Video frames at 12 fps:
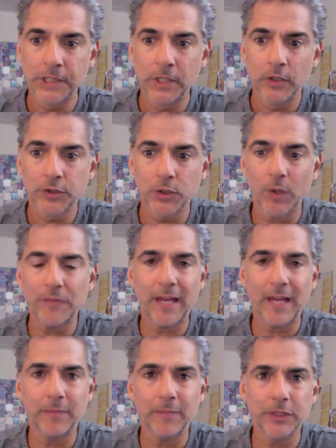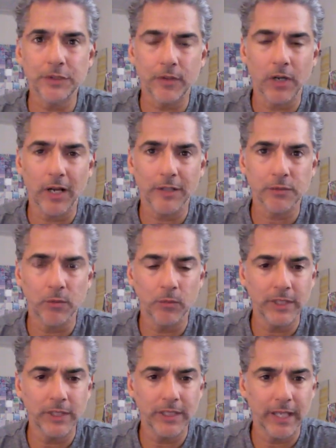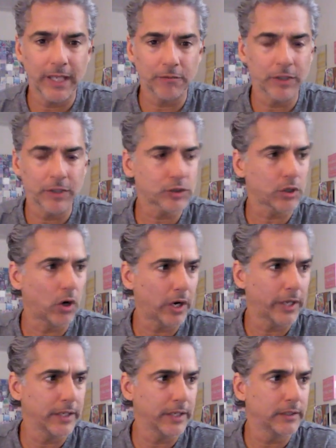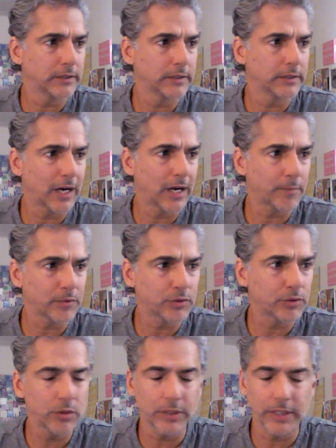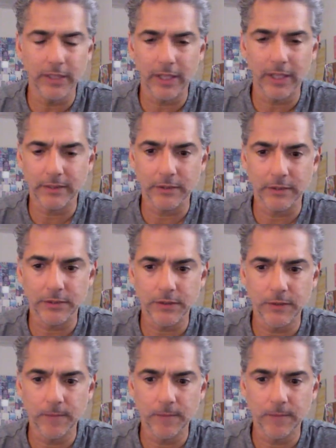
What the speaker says: So what that means for us when we get a risk-on opportunity like this